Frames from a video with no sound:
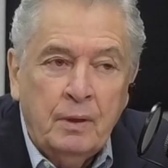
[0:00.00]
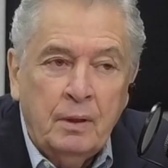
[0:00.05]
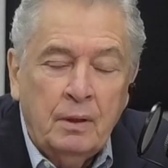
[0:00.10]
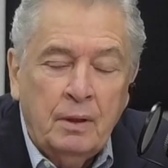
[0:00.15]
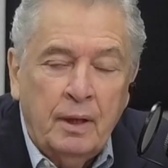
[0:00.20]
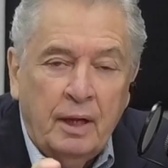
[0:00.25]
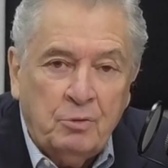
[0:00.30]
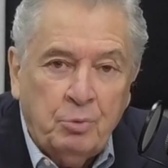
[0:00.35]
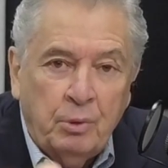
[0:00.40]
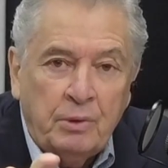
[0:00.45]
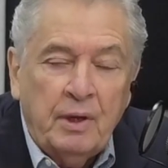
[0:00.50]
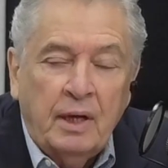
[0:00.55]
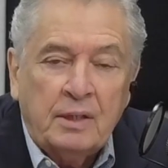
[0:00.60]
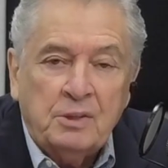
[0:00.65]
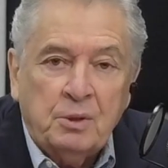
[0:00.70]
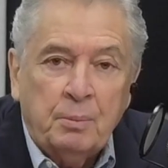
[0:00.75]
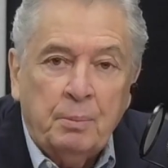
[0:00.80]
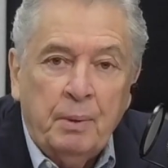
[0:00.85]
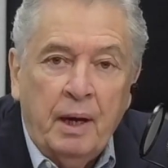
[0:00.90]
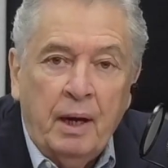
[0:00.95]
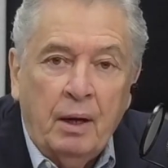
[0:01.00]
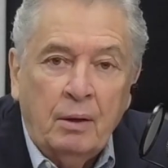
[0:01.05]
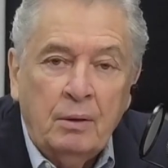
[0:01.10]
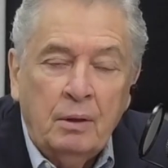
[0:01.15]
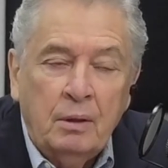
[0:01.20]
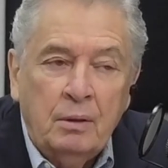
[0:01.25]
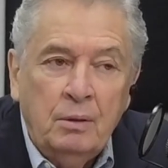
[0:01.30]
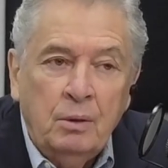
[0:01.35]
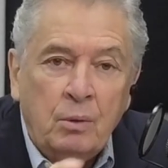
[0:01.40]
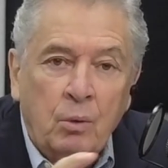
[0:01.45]
That's what that's about.
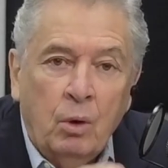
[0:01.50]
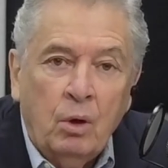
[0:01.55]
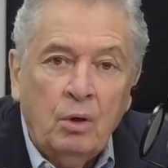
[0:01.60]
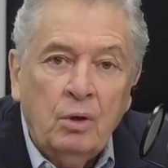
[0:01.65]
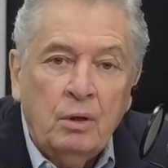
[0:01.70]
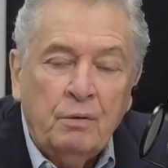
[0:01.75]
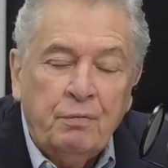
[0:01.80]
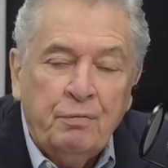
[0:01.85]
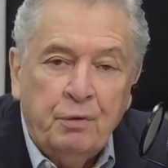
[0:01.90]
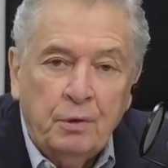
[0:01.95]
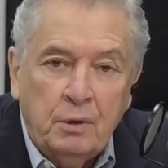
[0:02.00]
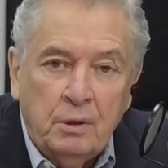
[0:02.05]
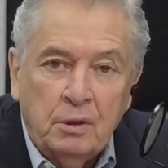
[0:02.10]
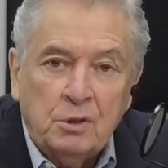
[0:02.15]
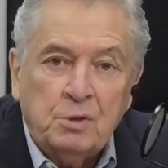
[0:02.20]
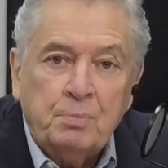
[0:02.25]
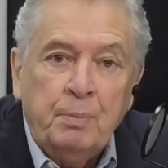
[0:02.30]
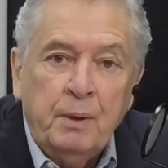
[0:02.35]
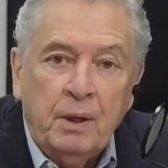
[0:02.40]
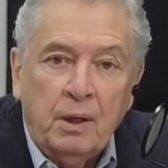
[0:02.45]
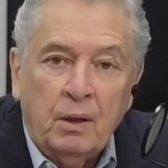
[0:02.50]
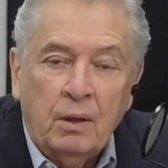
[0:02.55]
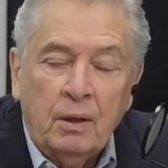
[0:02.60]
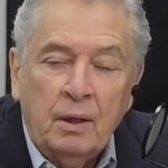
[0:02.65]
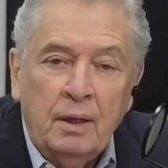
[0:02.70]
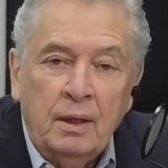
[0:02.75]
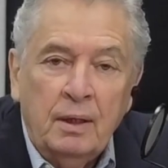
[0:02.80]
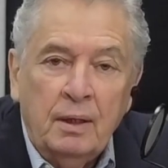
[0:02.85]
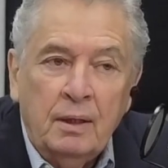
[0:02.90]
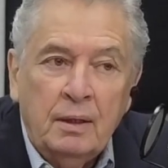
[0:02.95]
You're all going to foot this bill.
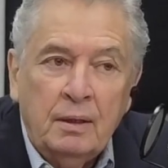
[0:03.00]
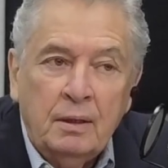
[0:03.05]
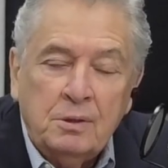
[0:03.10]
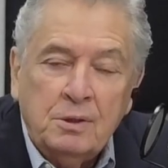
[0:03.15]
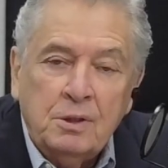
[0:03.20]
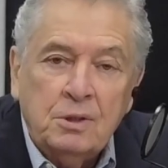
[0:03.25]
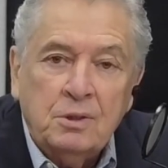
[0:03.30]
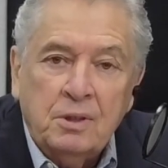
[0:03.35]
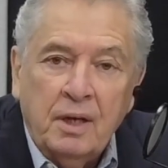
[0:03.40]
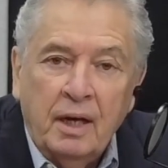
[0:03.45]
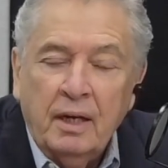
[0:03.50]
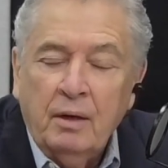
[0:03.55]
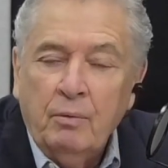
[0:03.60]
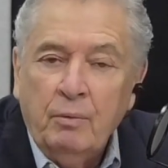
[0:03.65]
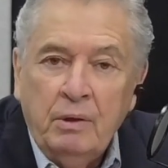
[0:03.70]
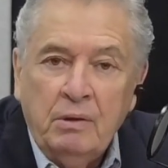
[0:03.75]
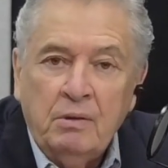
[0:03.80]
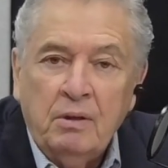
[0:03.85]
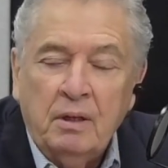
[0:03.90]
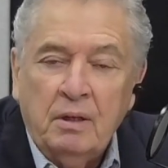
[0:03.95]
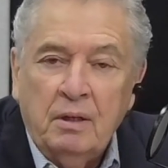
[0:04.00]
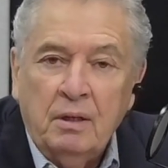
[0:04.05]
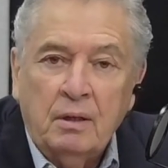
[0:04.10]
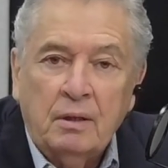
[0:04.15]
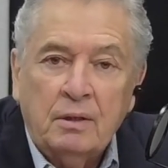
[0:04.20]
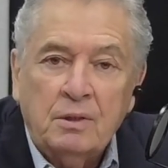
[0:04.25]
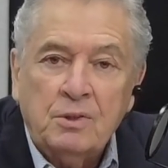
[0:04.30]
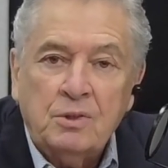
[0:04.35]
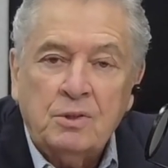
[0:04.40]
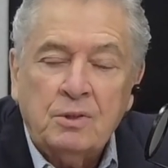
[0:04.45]
This is getting
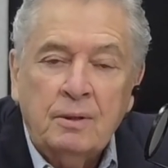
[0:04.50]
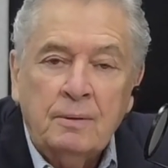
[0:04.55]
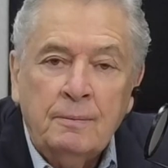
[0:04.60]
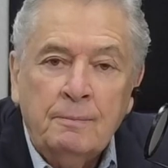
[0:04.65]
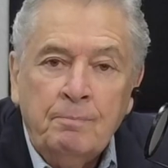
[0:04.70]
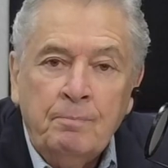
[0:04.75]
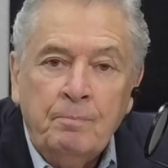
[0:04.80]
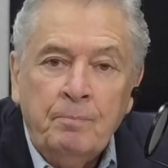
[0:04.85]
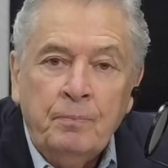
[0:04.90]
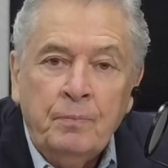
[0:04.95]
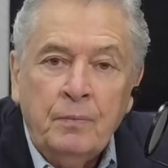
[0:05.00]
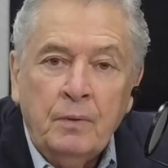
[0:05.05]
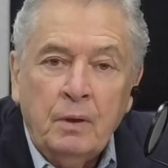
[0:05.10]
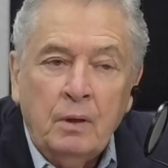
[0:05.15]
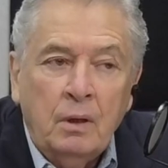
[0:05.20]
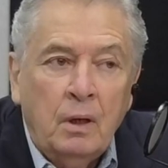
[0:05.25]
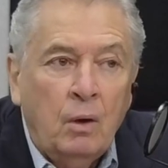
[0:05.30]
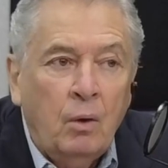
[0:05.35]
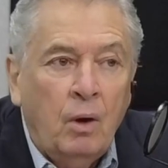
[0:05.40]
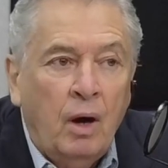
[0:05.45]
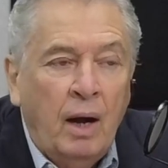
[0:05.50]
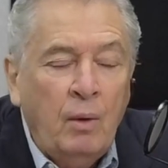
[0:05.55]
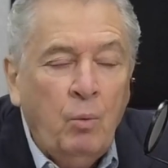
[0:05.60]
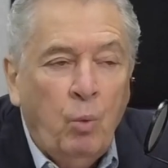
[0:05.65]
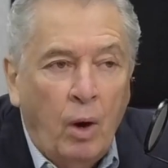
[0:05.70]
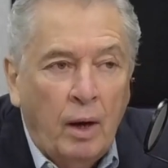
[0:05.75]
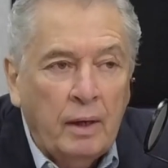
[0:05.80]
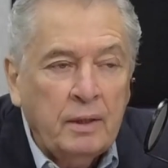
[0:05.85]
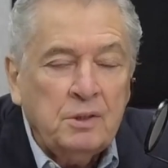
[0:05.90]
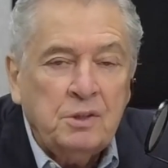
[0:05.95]
ridiculous. You know, I
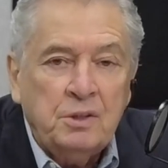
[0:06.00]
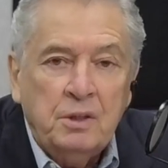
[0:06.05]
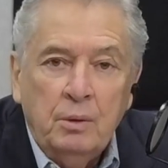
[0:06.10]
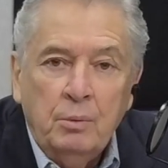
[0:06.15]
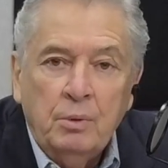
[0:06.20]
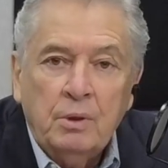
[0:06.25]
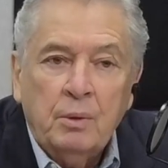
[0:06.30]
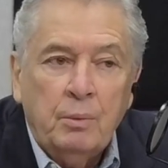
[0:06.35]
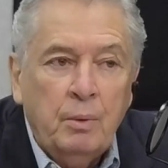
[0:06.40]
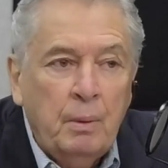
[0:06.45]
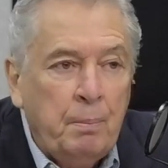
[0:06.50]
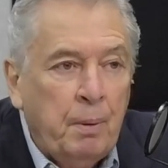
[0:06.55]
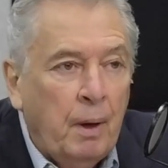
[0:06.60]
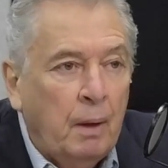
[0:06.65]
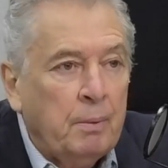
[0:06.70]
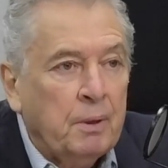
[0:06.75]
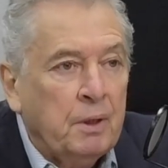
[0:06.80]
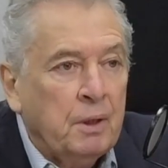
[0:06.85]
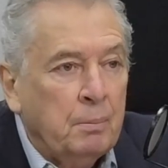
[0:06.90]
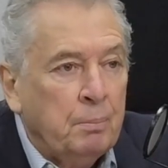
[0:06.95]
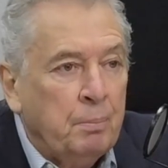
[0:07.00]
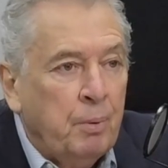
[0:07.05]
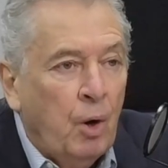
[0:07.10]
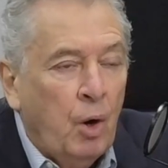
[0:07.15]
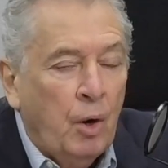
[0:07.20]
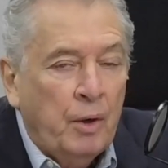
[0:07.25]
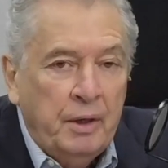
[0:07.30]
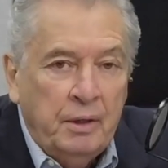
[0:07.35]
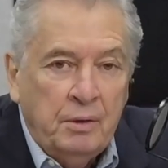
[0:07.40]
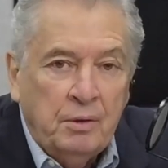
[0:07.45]
want to see what the Republican
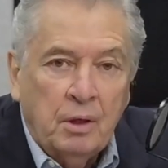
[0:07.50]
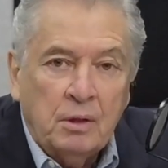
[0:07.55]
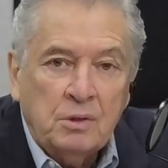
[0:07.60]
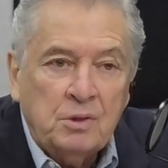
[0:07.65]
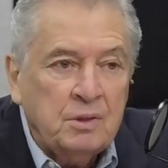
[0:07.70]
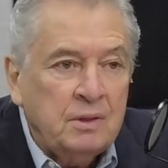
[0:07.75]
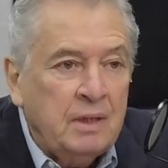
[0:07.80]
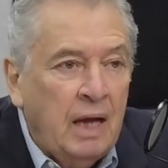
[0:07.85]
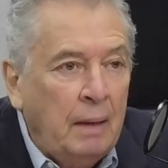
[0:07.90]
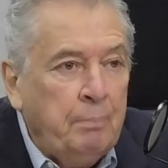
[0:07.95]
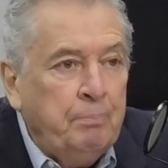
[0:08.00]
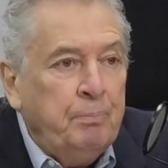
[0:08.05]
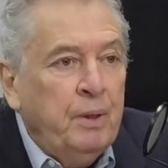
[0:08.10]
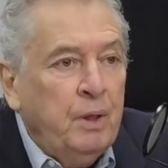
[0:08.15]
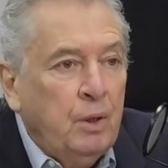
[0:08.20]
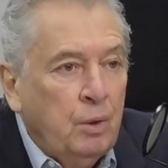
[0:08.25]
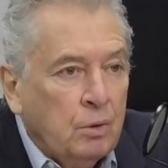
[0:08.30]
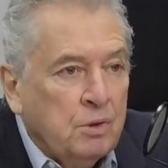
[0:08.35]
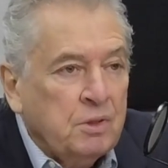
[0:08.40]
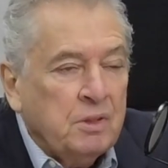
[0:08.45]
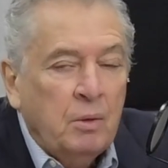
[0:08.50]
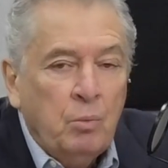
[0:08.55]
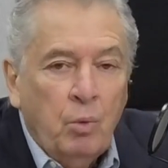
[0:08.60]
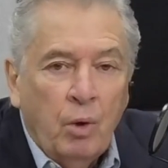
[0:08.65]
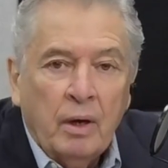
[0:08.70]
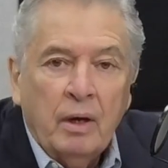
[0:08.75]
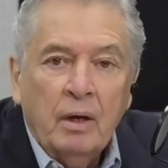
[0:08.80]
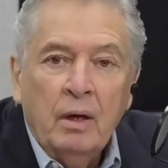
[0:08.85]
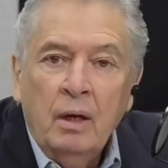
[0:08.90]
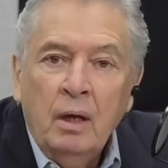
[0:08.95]
Party does, not because they
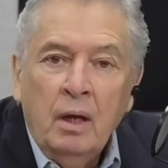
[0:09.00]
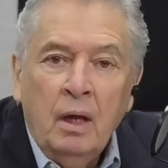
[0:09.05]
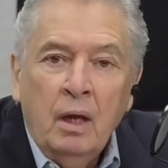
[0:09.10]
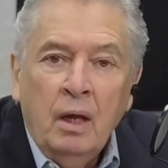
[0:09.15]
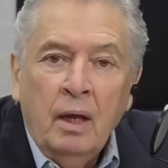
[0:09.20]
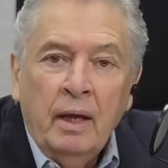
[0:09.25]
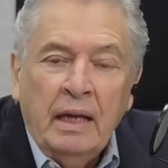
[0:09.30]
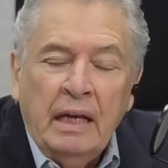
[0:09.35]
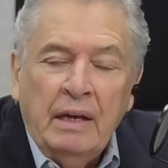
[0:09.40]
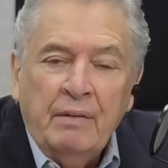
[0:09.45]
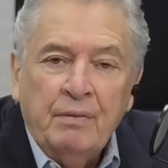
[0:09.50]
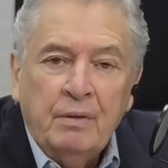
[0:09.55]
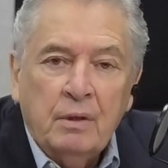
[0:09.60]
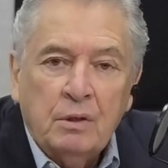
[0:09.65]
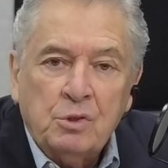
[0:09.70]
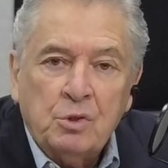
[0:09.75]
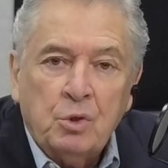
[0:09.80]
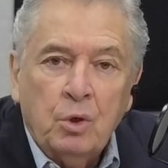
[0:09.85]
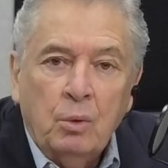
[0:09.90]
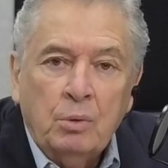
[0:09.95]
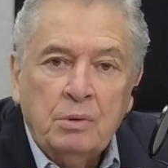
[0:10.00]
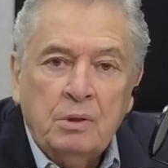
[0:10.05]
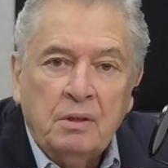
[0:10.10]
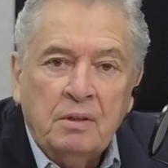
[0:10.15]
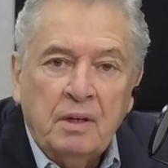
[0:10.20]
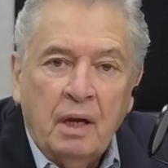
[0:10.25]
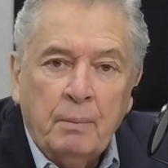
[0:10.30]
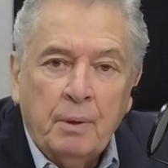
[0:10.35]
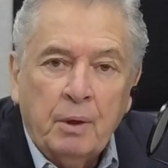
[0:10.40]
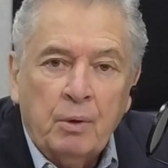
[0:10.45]
want to even the score with the
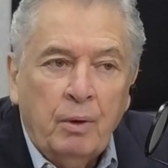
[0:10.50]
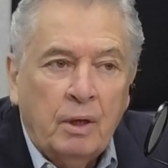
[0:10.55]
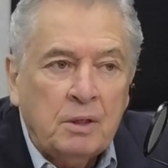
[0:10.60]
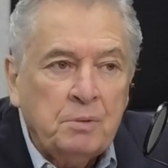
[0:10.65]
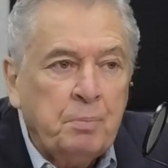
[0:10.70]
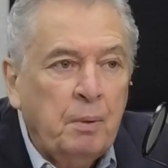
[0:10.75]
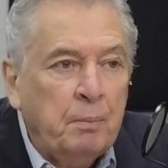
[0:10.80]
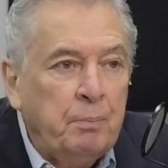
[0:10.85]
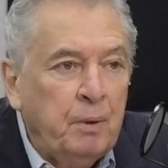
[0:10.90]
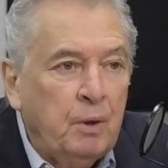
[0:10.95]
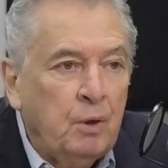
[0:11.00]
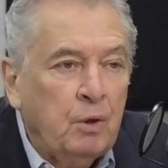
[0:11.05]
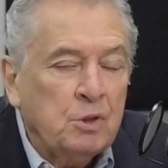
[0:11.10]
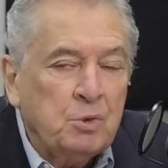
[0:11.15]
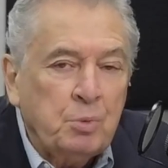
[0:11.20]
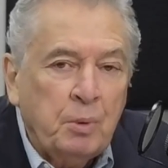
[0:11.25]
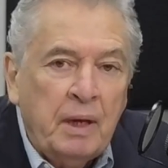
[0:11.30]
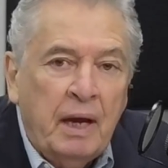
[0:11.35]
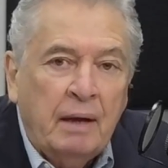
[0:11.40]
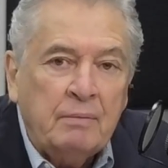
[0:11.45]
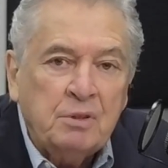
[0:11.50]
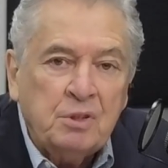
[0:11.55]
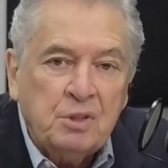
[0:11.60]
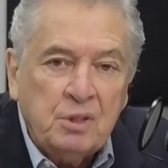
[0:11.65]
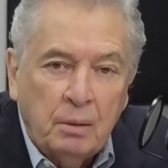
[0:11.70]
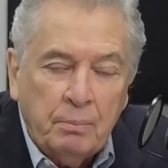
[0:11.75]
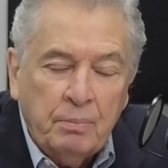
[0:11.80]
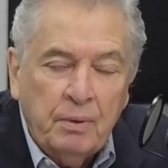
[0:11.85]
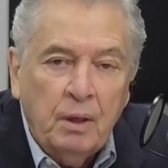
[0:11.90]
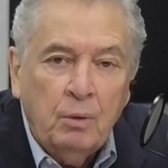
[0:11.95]
Democrats, but because we have
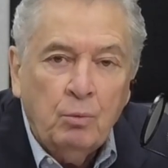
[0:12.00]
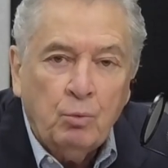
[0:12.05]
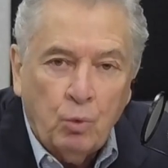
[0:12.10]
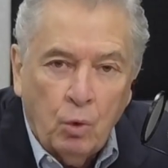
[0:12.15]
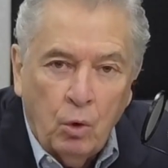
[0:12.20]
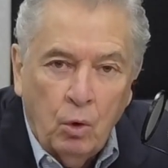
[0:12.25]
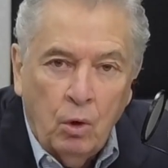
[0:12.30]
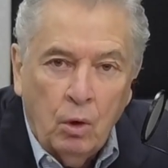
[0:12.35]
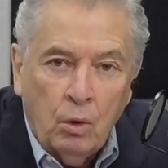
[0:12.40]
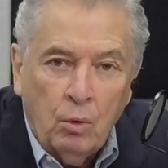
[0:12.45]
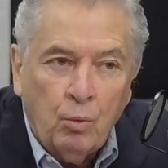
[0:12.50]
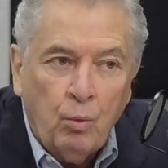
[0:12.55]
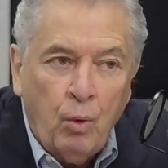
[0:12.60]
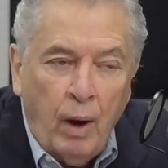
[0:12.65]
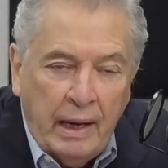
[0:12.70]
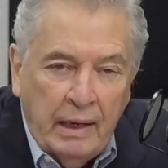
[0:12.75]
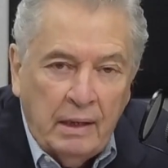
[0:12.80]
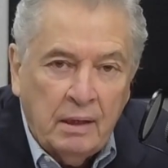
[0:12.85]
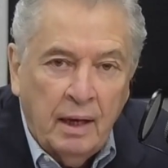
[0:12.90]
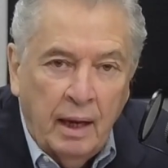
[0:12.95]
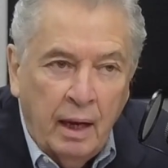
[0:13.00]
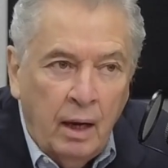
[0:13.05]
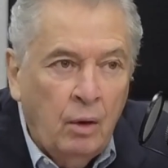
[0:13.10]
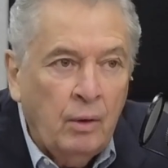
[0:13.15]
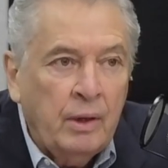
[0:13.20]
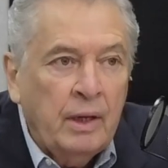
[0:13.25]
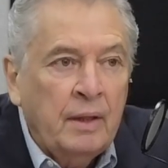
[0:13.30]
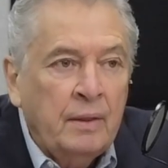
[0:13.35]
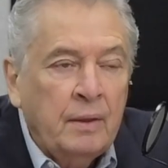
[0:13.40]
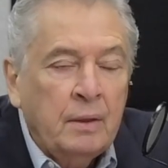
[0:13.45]
something wrong right
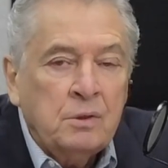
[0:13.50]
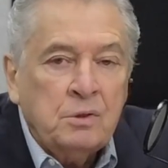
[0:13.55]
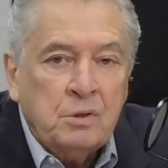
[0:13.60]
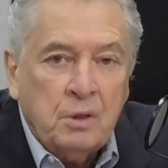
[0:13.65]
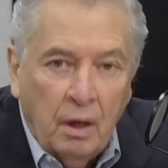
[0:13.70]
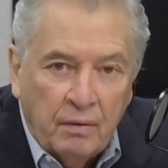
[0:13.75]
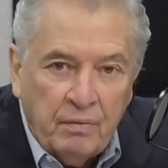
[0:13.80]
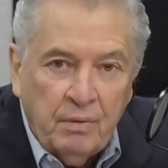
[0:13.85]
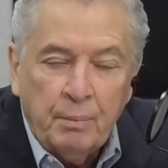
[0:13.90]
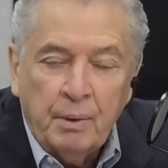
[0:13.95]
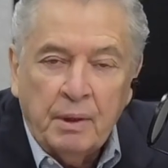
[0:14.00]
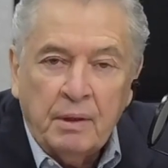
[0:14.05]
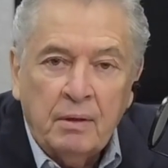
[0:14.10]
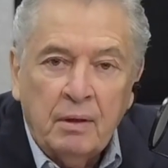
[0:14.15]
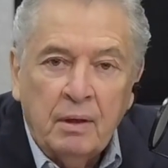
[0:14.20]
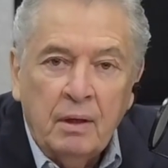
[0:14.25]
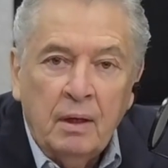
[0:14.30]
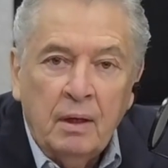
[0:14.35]
now in this government.